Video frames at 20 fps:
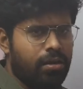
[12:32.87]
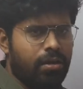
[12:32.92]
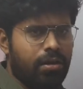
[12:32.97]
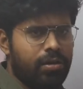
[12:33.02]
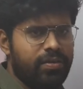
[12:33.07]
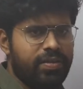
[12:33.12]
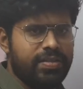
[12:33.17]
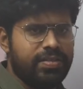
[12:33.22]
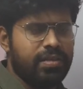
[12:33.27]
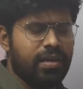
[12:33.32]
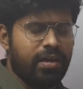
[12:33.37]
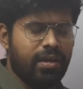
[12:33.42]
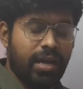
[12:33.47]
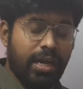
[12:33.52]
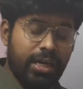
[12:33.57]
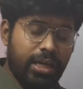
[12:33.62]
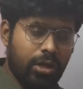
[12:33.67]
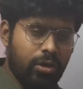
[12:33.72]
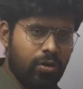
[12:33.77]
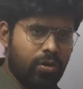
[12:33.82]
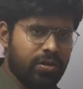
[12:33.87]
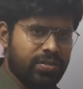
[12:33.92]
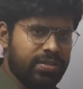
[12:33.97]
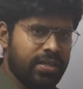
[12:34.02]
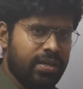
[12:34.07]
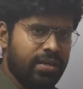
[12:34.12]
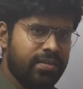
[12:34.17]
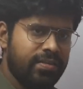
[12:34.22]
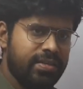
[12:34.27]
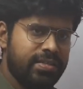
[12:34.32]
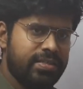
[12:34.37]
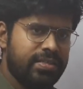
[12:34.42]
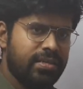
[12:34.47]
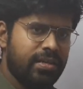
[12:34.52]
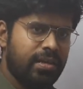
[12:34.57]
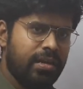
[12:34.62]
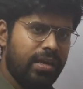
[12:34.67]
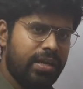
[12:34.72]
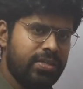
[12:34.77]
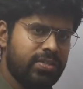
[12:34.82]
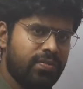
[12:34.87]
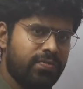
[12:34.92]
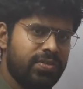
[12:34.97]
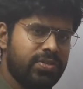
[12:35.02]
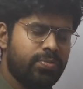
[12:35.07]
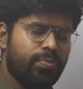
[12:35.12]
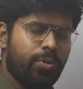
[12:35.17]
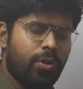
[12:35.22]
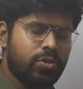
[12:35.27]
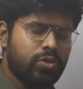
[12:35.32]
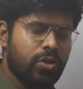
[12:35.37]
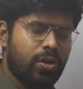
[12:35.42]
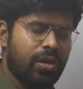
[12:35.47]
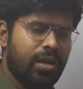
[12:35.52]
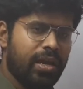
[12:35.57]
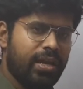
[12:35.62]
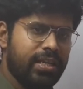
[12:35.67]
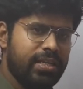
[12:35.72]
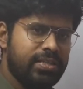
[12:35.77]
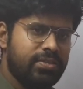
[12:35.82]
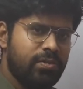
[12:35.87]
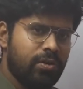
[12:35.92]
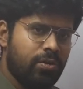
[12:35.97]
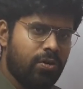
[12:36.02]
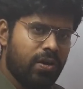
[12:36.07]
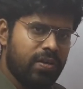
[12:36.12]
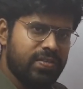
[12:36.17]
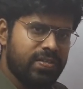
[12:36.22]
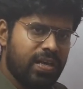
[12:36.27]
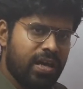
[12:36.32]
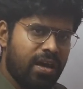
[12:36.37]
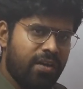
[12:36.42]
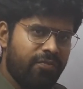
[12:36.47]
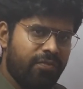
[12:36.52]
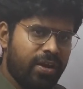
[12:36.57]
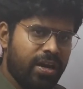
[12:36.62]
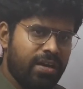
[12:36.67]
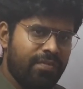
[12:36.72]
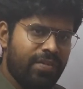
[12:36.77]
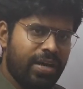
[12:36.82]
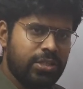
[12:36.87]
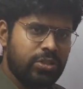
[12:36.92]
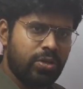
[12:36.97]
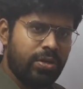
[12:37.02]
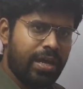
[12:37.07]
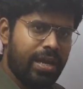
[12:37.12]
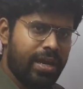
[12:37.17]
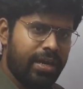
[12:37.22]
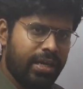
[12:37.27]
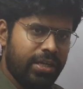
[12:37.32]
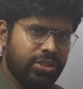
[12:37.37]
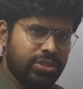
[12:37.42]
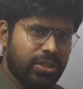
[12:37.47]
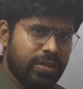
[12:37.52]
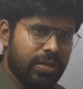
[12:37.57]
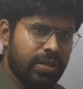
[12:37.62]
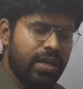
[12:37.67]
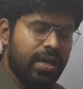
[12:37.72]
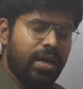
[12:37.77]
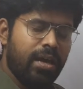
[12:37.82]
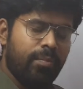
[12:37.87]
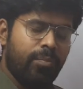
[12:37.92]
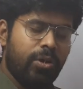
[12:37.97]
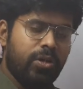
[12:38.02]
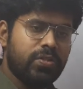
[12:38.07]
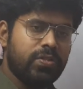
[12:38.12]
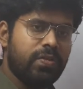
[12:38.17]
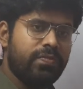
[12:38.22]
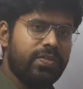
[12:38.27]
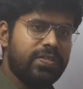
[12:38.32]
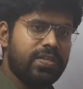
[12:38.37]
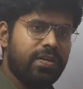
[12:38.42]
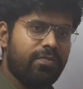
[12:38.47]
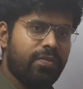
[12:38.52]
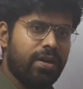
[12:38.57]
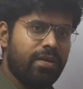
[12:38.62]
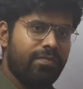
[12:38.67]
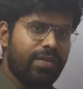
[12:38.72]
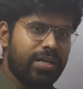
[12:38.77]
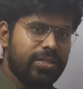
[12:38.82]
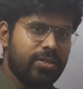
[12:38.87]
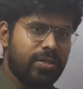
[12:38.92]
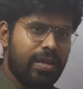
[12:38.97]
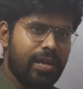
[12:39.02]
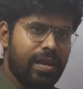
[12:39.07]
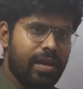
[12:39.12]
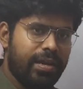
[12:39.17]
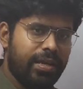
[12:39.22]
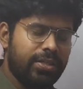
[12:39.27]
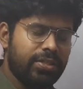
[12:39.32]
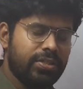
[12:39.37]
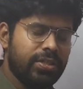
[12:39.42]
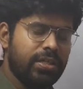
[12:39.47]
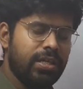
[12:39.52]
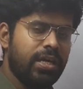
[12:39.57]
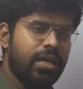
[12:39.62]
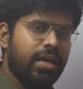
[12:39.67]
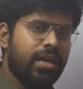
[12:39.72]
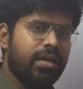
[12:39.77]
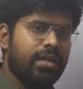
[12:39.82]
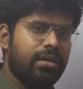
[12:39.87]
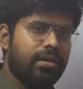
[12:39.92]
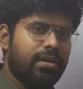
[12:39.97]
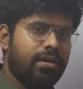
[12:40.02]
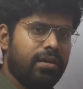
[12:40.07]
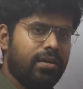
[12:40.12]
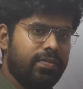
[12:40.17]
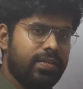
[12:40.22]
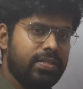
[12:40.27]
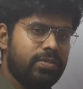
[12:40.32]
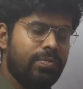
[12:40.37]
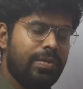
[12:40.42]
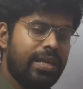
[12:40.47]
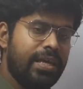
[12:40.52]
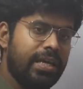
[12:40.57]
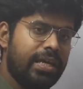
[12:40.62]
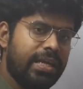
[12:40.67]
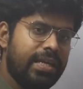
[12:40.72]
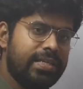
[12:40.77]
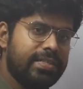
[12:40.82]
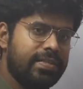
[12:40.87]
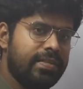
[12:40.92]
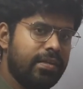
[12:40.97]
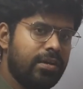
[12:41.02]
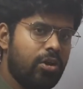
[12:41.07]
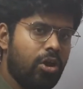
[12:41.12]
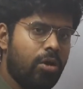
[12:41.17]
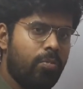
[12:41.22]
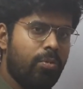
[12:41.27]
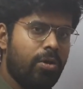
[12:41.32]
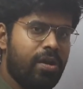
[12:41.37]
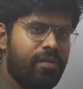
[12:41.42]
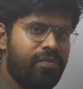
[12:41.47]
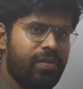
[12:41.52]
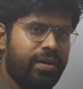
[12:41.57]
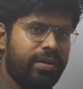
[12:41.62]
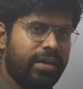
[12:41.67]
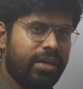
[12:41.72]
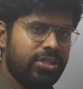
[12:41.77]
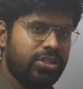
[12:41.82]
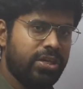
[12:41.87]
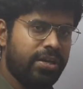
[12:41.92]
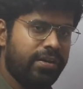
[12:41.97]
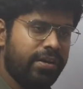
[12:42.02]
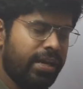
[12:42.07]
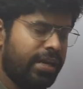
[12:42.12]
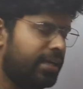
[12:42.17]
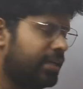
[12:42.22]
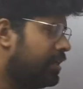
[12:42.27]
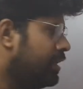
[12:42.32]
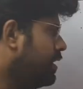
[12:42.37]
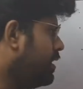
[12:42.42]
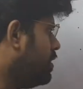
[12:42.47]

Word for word: all this are uh, nitric oxide. This release of this prostaglandins will cause afferent vasodilatation. Because of this afferent vasodilatation, uh, this will increase the glomerular filtration rate.